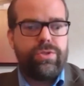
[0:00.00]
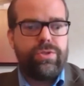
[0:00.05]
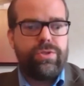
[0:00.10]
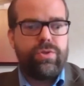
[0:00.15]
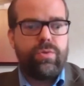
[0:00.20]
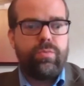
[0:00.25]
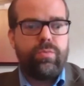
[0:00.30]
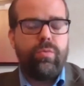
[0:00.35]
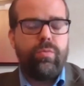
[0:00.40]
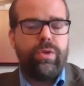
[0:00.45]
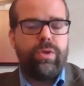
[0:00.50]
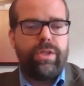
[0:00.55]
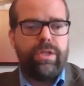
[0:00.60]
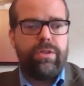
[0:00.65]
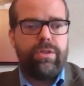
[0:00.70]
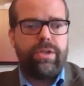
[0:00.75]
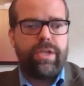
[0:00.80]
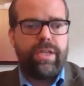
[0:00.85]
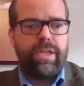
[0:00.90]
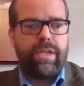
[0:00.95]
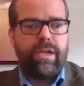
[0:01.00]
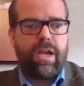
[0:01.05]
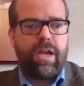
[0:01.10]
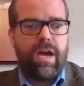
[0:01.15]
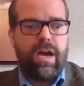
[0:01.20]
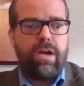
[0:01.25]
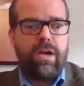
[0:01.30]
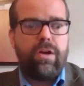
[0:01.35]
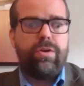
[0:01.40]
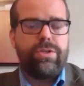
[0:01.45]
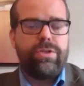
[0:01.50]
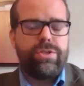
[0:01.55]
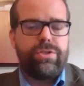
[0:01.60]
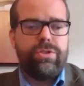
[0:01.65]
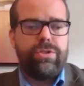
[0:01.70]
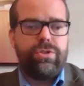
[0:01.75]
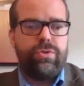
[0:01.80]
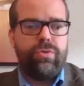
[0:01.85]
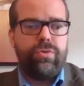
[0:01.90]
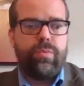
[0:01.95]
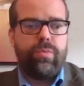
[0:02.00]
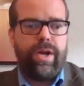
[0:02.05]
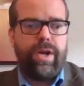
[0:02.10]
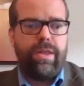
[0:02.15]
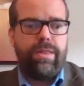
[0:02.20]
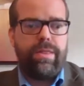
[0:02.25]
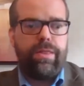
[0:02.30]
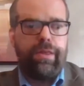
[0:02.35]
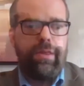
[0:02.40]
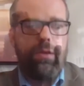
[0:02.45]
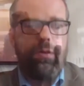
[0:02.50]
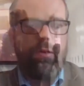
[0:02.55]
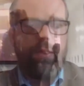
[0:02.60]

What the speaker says: So we're really looking to Congress to do the right thing.